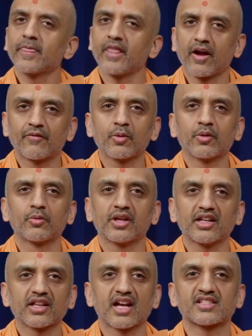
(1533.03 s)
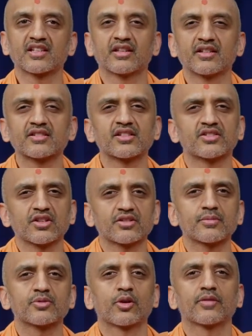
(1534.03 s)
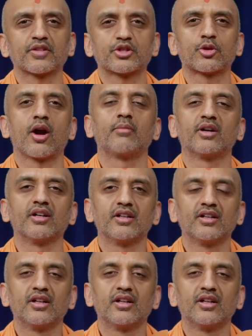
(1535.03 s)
Now everyone realizes that this is just some sort of a drama.